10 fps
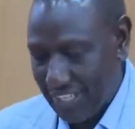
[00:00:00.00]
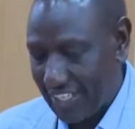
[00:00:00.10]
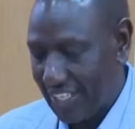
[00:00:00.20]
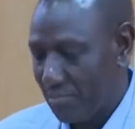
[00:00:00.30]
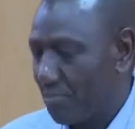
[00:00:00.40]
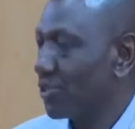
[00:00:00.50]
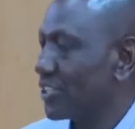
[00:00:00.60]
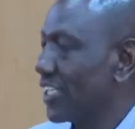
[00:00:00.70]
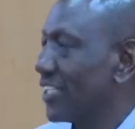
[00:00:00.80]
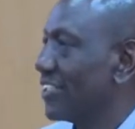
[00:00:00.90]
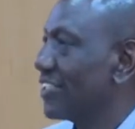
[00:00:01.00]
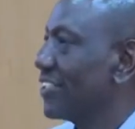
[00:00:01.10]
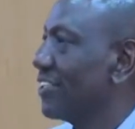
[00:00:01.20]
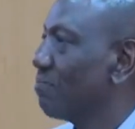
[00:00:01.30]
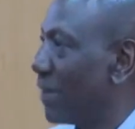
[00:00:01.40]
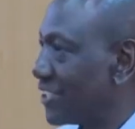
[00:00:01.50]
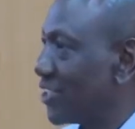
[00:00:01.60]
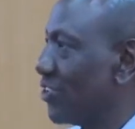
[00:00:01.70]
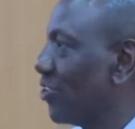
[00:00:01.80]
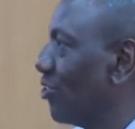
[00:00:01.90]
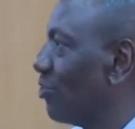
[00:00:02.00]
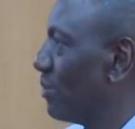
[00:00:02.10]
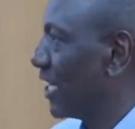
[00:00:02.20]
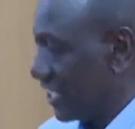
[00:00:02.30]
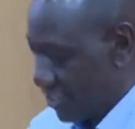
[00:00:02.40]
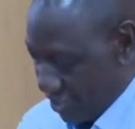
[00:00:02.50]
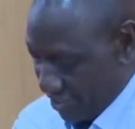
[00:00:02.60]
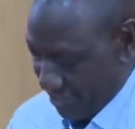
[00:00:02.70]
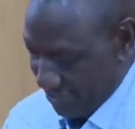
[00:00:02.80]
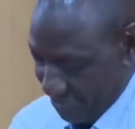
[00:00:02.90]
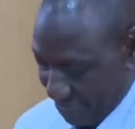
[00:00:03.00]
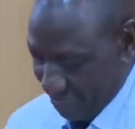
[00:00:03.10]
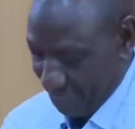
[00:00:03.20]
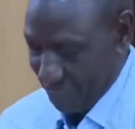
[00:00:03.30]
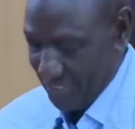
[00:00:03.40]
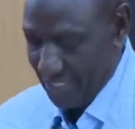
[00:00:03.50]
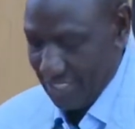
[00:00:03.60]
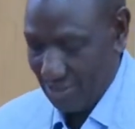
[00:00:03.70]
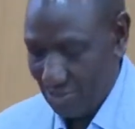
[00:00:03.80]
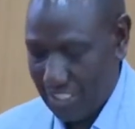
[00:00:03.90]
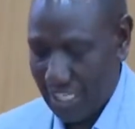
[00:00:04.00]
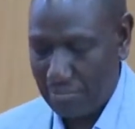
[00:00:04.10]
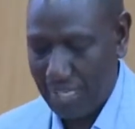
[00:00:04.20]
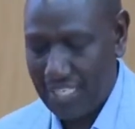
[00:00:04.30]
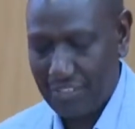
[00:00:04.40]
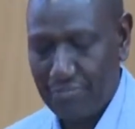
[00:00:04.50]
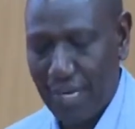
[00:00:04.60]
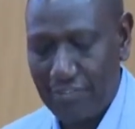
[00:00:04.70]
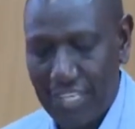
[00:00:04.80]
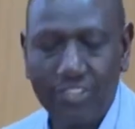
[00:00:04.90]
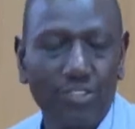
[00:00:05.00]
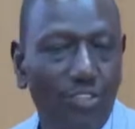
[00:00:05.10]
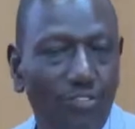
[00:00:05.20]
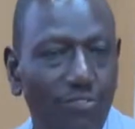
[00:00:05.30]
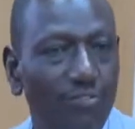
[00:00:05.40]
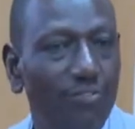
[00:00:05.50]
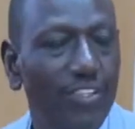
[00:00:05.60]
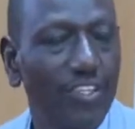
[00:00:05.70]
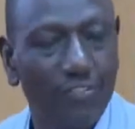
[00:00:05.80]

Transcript: a very important personal obligation, which I believe by virtue of the